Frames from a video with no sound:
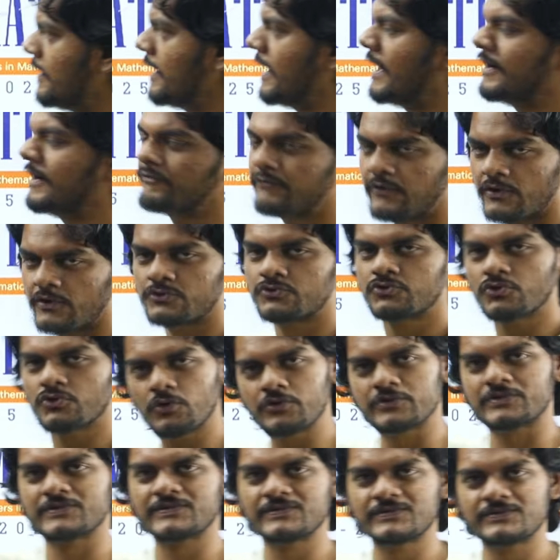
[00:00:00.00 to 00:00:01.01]
and for
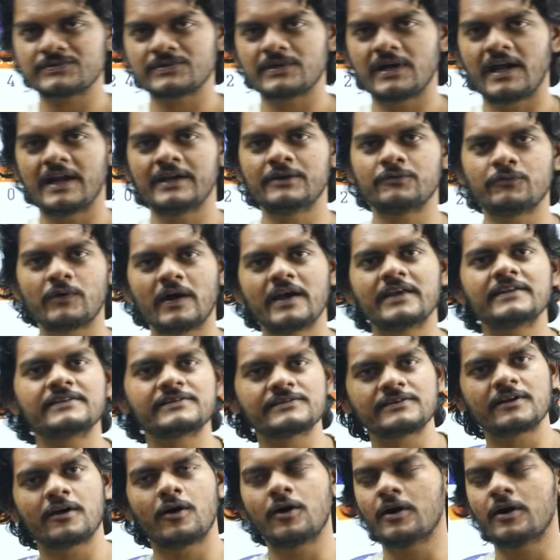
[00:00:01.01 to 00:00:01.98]
those advanced,